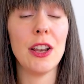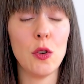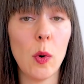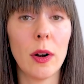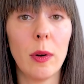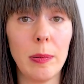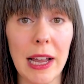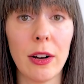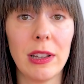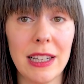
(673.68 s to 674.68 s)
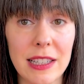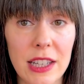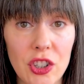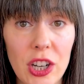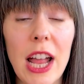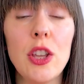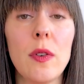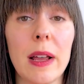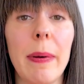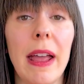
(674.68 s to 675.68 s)
and you want to apply early decision and you
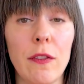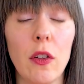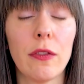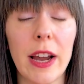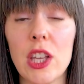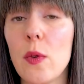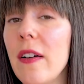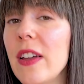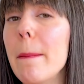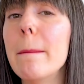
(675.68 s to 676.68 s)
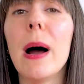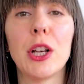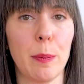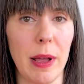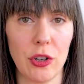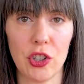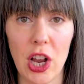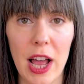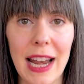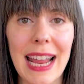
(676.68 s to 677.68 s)
can pay full freight, you have a much better
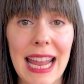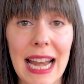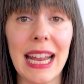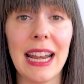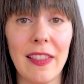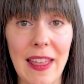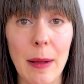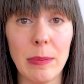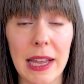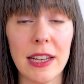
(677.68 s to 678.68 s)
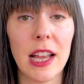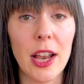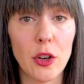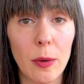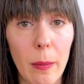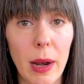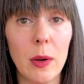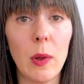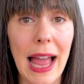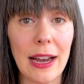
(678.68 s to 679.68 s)
shot at getting in at that place, and your money
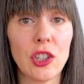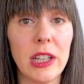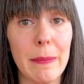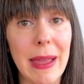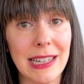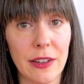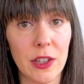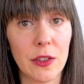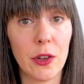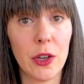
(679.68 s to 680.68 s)
will actually make a difference for